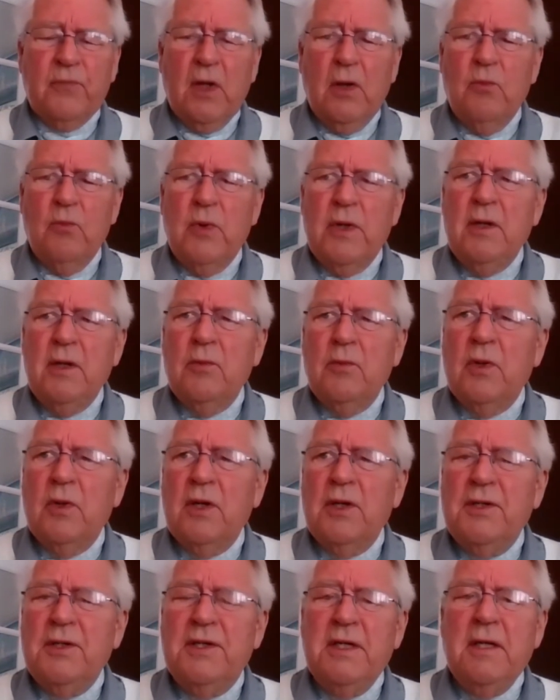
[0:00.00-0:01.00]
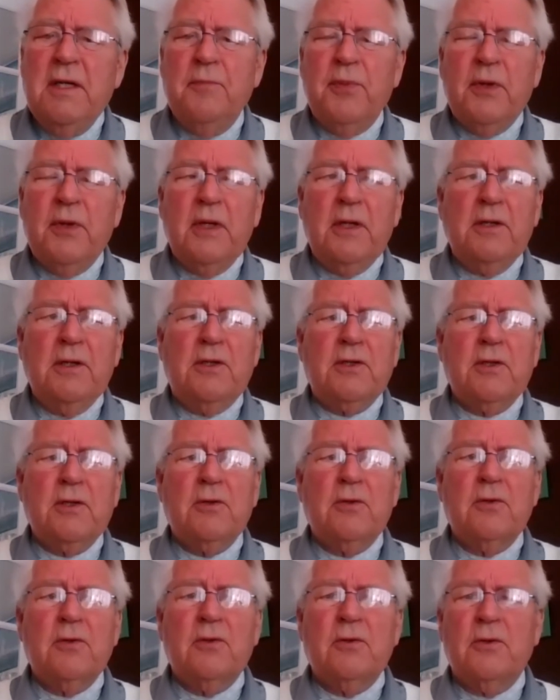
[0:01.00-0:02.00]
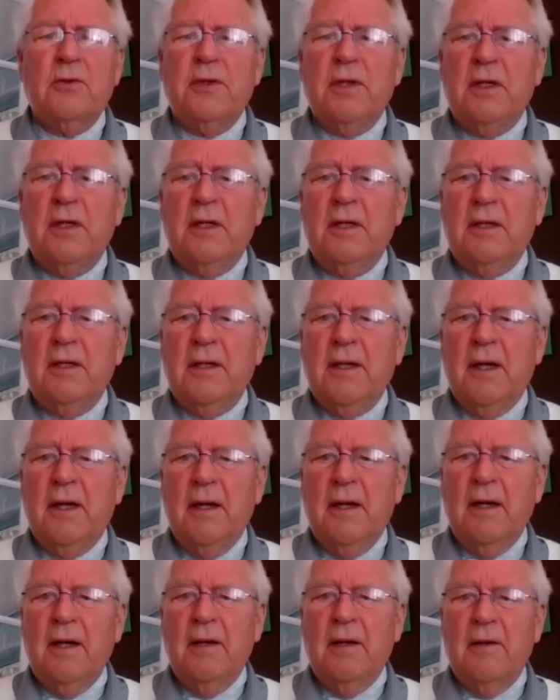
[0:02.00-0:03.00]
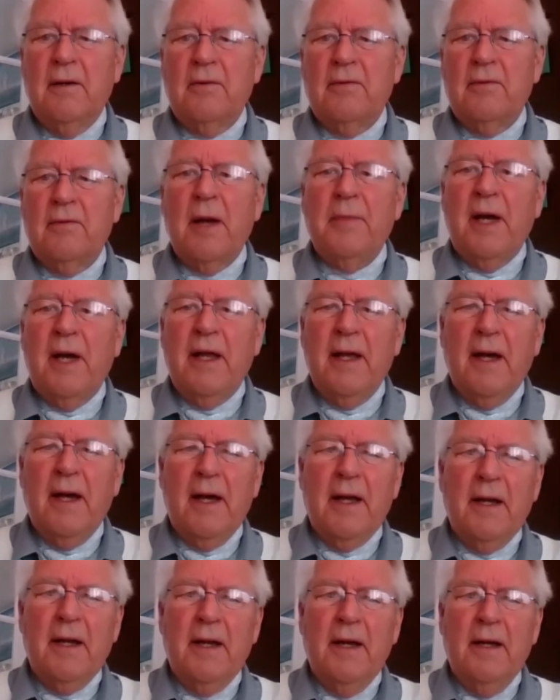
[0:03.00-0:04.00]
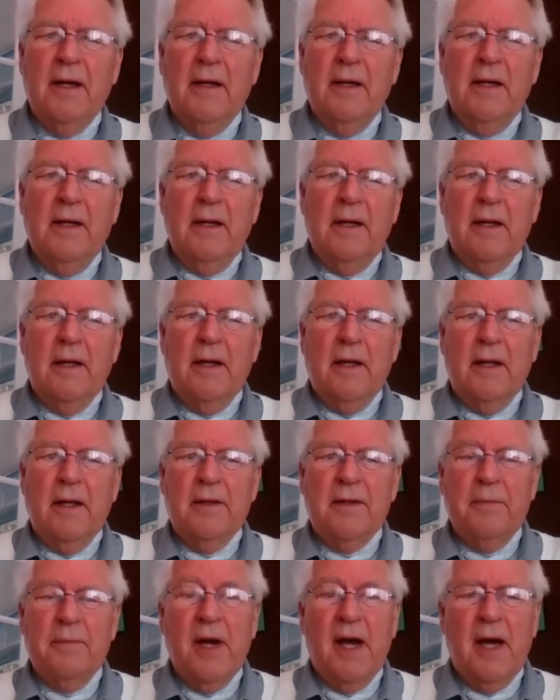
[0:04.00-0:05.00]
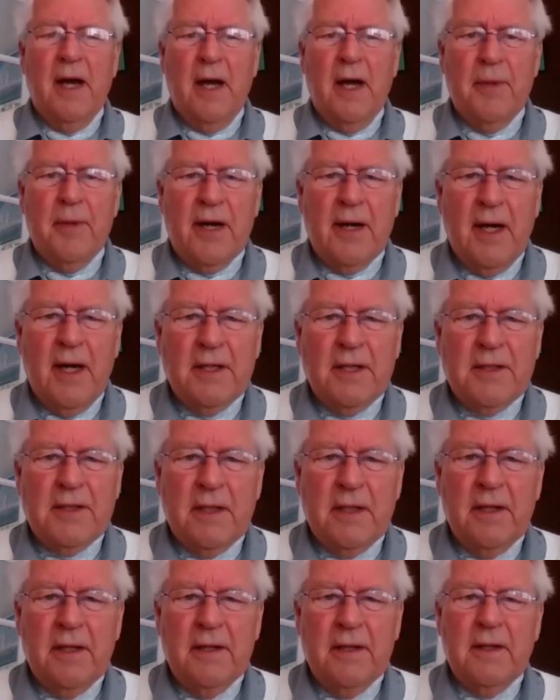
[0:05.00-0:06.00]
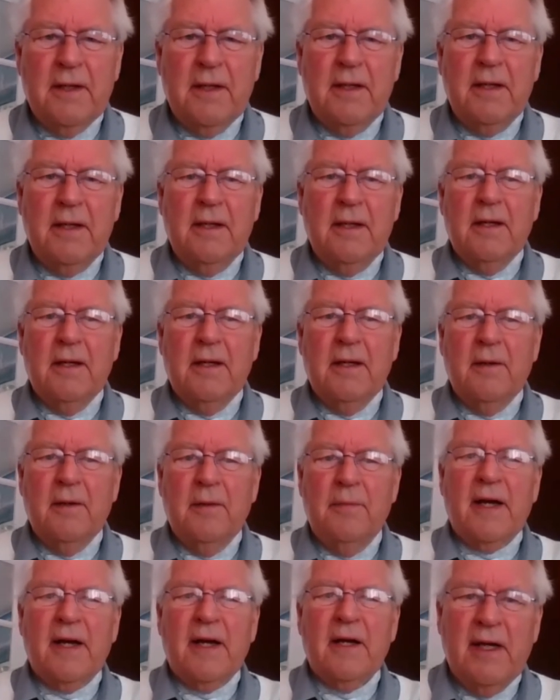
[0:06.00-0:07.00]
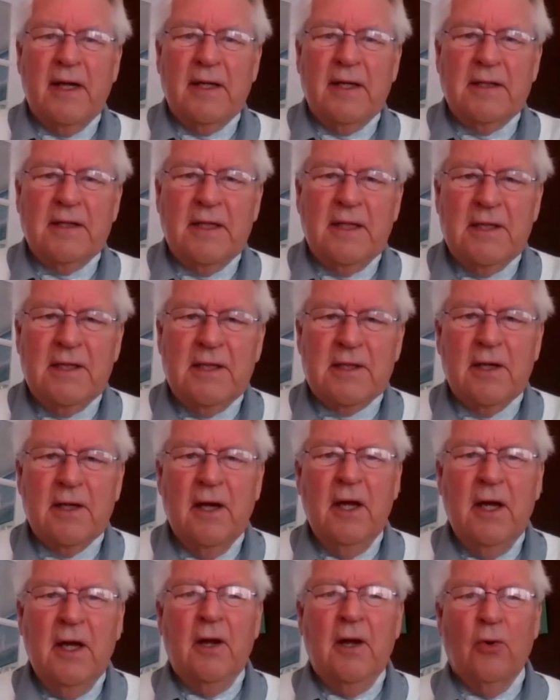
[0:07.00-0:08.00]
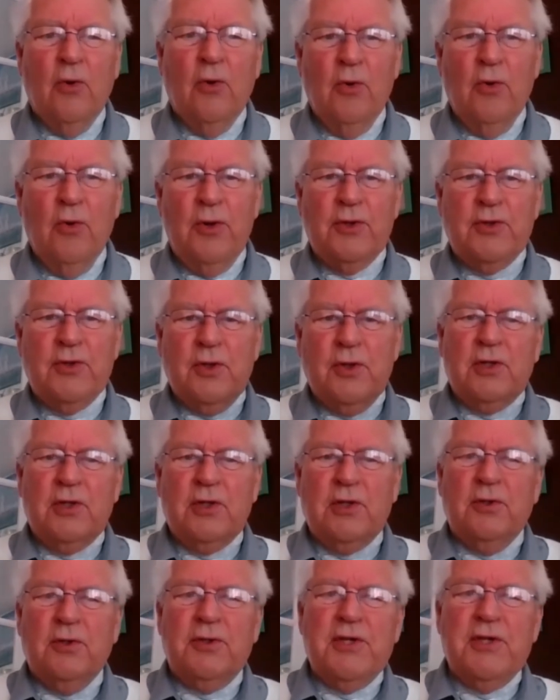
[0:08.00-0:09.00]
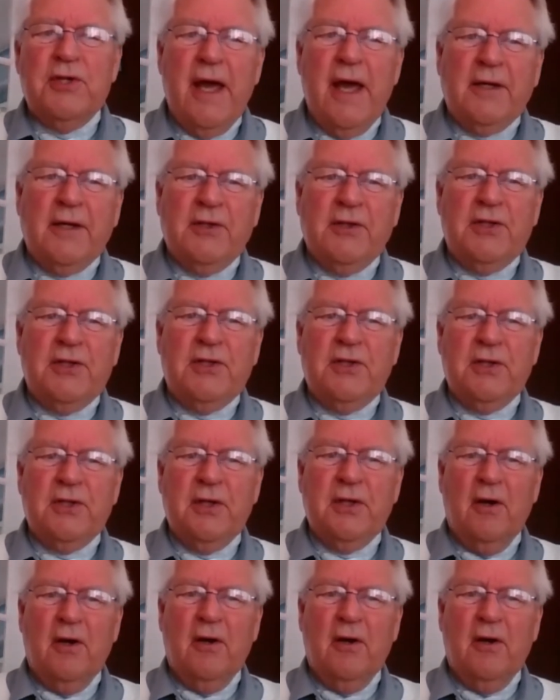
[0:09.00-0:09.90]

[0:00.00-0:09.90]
we were deep into the Ramayana, the Mahabharata, the Bhagavad Gita, all the traditional texts